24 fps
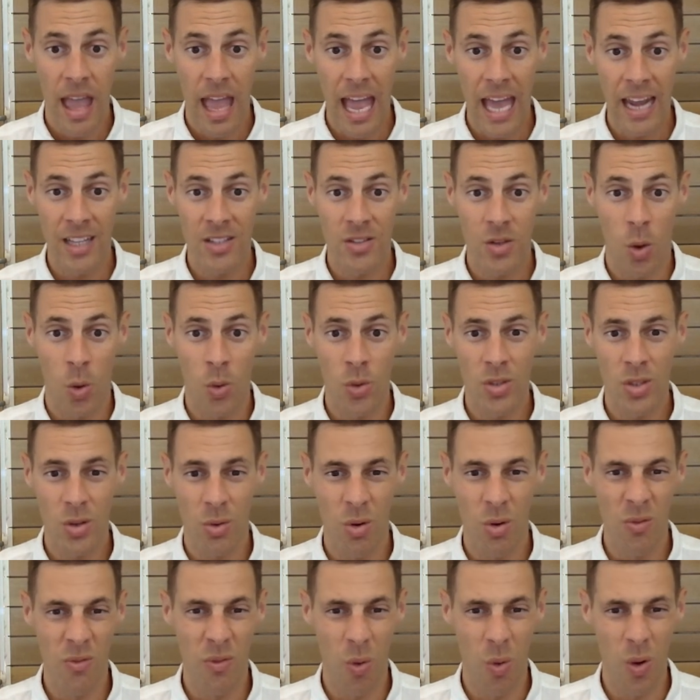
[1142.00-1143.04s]
And it's
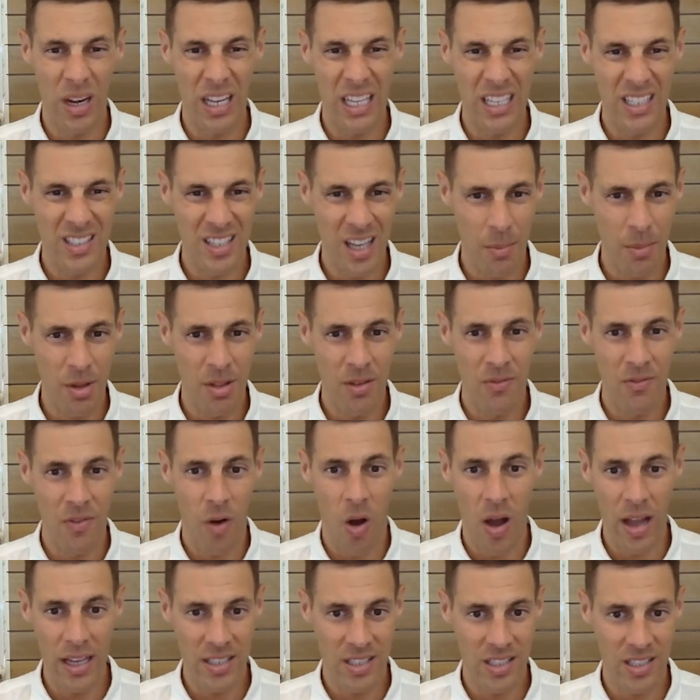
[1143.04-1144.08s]
also avoiding some of the
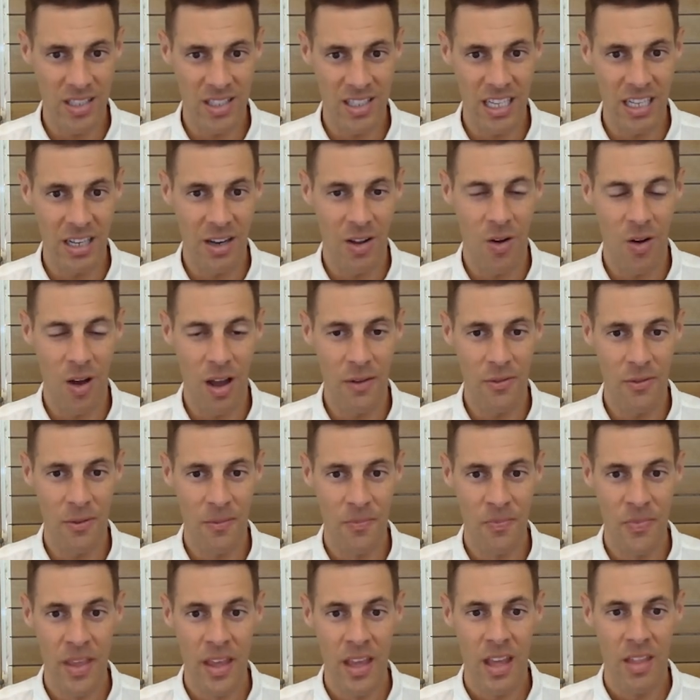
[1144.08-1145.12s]
vices in life
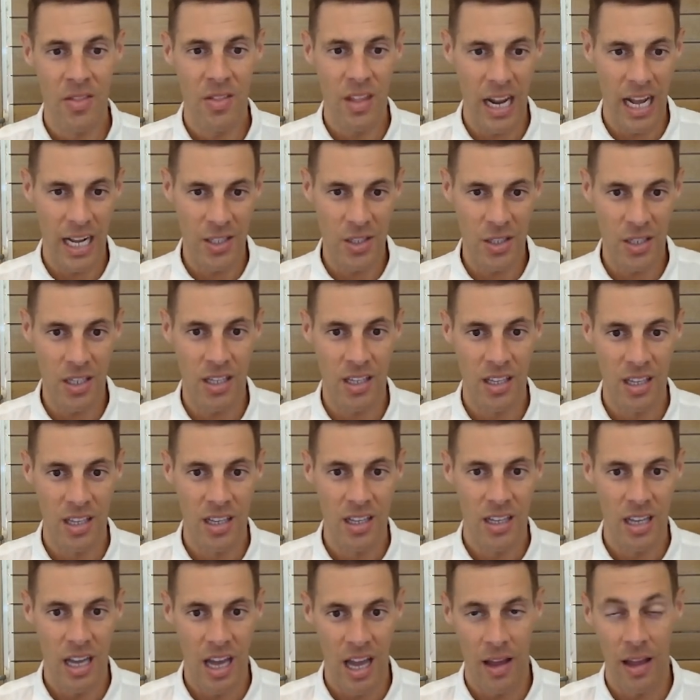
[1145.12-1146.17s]
that actually
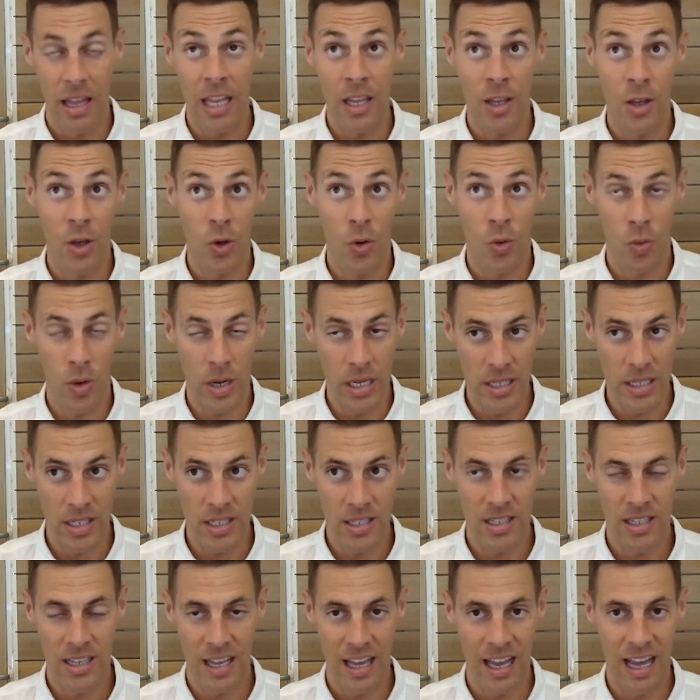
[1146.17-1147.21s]

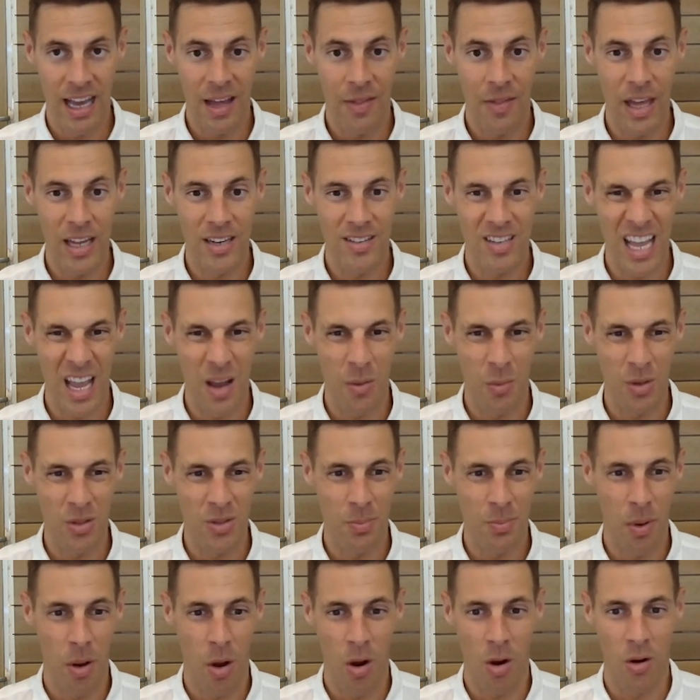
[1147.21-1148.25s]
increase that downward
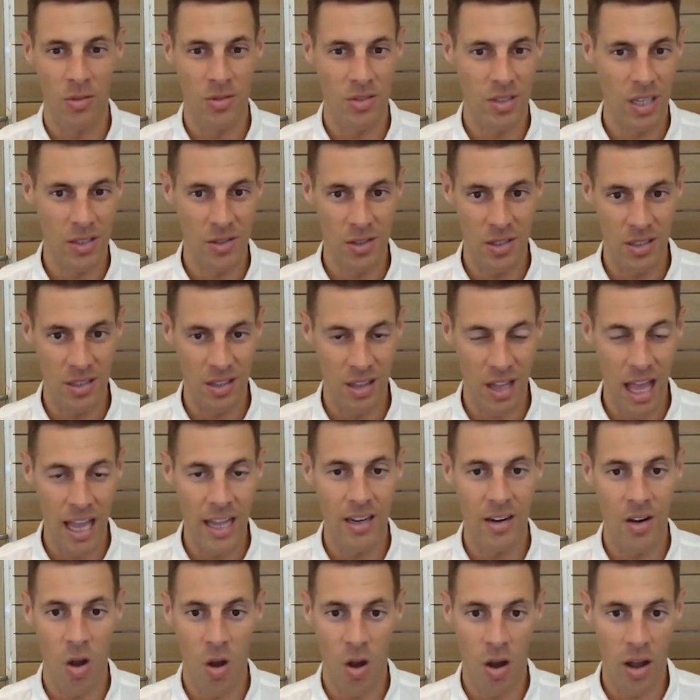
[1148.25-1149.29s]
spiral, such as
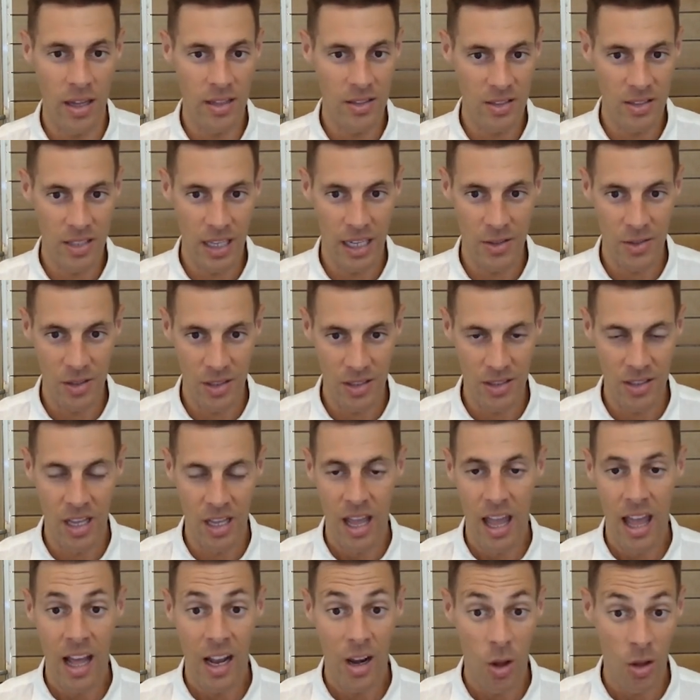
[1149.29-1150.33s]
late nights, such as
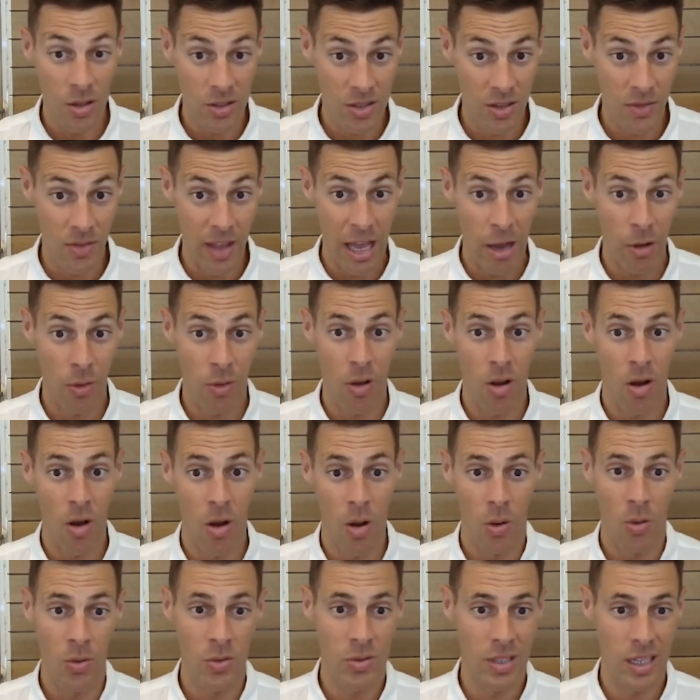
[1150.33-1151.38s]
lots of
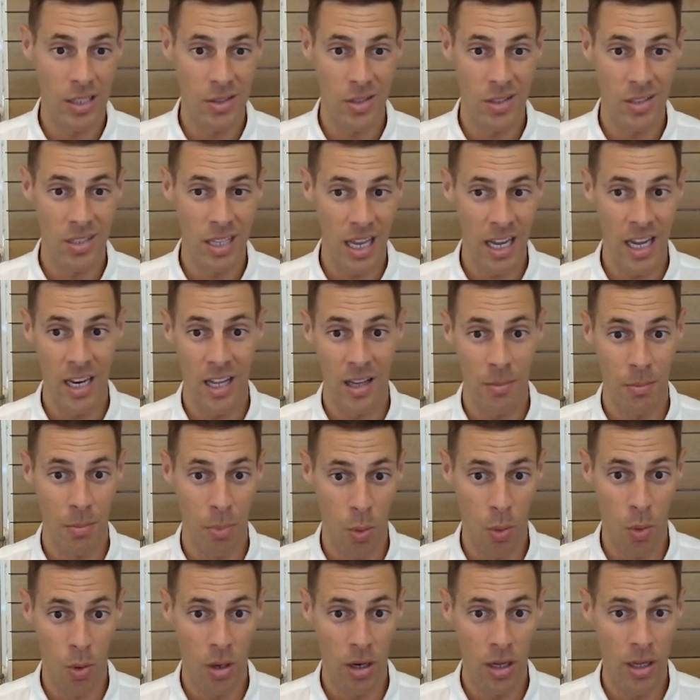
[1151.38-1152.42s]
alcohol, such as eating
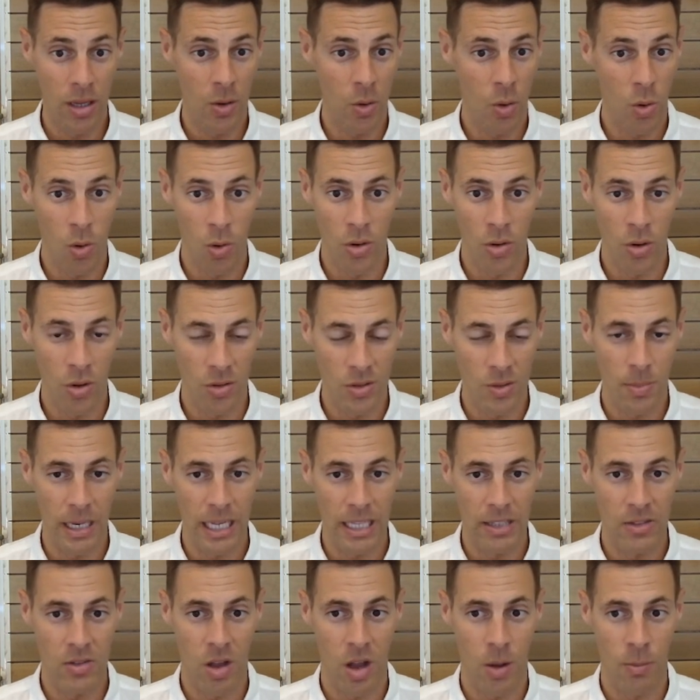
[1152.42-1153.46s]
poorly or not
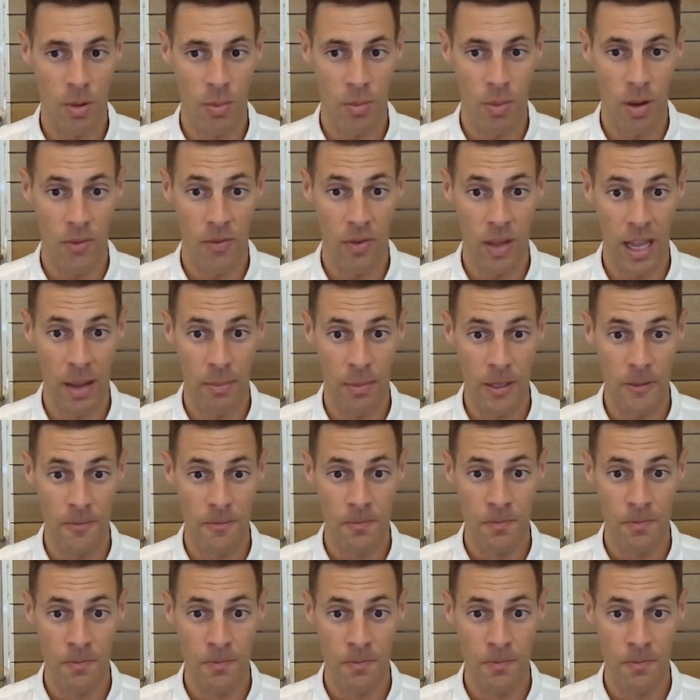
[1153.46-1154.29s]
spending time with my family.